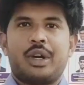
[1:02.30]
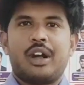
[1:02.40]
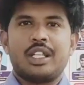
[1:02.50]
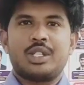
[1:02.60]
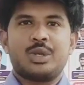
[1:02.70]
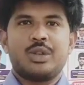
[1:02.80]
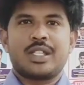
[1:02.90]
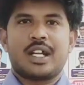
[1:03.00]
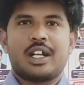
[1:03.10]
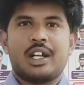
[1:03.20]
College students
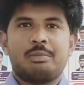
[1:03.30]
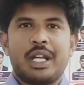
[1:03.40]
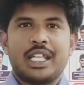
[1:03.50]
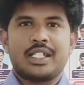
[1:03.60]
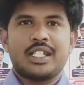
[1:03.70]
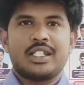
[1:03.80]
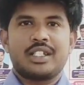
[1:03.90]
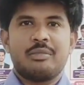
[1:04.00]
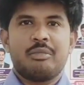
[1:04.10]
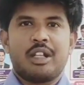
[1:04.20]
are got placed in
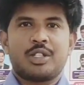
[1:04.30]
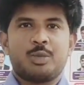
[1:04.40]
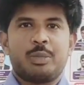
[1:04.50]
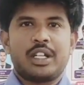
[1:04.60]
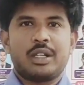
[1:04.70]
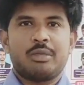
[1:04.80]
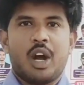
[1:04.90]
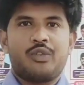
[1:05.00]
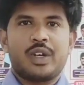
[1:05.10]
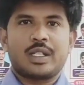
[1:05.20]
Dream and Super Dream
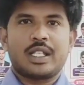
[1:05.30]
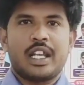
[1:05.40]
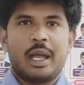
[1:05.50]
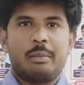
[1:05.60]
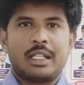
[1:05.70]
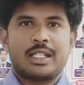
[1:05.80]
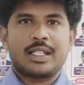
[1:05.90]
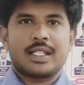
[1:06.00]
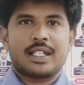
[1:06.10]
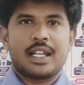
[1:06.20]
offers in
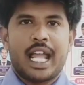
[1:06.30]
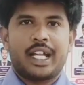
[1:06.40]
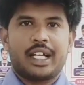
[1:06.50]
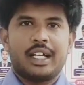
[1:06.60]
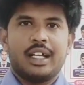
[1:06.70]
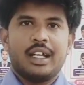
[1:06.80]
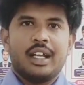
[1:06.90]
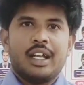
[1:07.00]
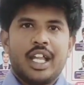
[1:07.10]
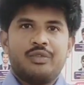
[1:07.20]
MNCs like
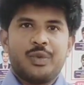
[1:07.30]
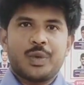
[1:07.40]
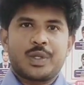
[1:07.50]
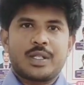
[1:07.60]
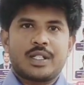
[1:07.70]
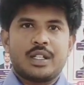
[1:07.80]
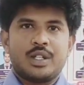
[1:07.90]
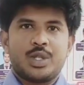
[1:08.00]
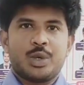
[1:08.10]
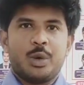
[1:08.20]
Infosys,
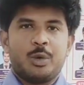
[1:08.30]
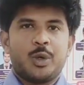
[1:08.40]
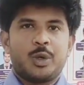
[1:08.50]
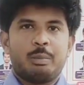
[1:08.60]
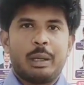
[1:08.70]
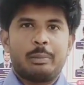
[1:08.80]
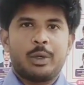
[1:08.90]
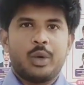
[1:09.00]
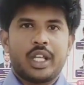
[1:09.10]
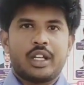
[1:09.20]
Jovo, Web
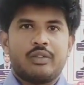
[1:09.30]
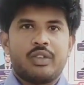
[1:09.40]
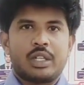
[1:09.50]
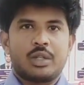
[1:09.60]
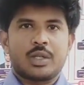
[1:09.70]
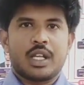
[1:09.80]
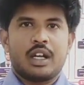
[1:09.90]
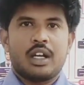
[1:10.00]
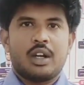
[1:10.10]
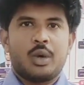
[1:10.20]
Coding, Virtusa,
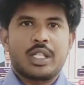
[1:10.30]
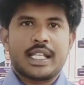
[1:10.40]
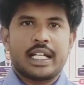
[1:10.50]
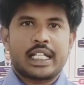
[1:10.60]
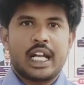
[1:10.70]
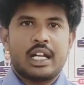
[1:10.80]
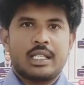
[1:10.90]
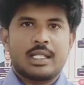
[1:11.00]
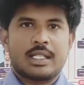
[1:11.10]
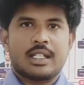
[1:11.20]
Odisha
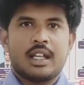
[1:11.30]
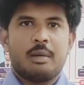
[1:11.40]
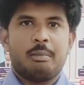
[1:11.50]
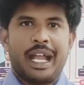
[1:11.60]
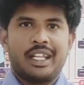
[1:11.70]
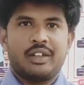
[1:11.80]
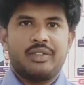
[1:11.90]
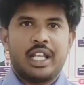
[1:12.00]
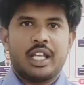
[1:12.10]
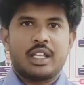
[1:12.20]
Technologies, Mighty
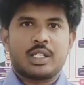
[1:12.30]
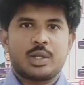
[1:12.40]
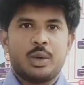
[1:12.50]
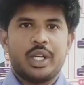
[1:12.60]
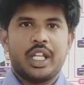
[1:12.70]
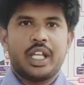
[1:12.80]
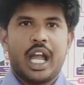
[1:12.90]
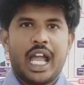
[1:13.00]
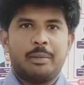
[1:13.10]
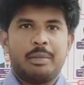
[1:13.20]
Village, Sony,
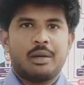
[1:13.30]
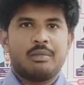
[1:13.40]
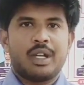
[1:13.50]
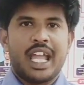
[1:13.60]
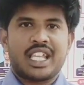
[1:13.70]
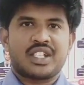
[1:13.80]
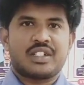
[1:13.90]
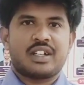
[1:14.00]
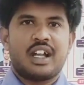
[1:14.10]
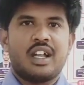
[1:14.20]
IBM,
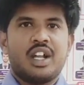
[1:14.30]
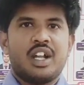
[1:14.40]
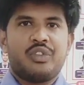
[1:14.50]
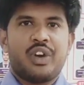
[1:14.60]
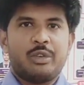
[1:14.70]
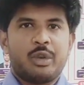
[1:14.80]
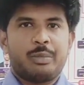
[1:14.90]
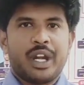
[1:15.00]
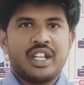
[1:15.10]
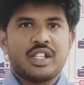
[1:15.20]
etc. For your
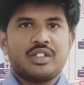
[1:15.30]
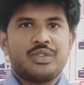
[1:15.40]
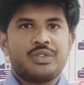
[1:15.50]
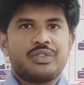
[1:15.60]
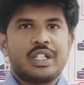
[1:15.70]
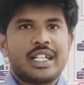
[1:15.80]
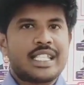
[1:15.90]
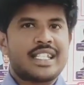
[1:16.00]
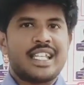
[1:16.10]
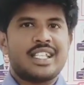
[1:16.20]
bright and fruitful
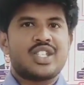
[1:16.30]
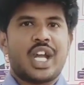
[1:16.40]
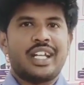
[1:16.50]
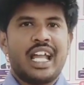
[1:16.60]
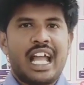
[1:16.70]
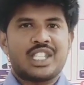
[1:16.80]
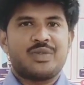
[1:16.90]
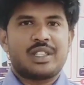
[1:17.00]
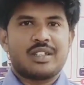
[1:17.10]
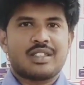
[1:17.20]
destiny, join hands
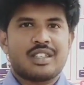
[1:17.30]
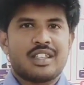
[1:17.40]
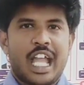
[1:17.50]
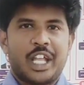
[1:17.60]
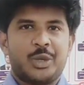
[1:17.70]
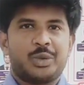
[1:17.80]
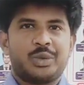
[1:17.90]
with us. Thank you.